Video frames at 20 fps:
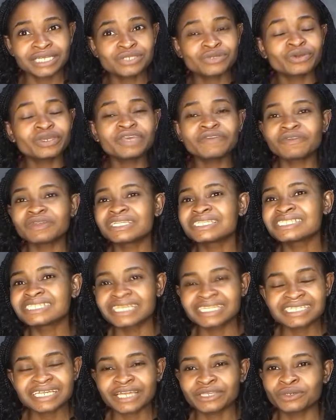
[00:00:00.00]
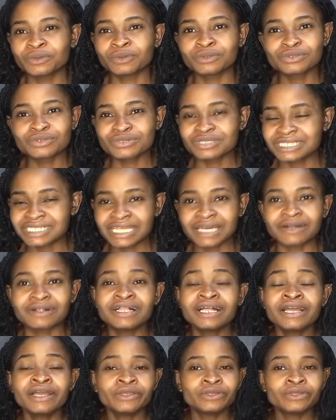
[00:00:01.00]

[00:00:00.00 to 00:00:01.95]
So if it is data you want to sell,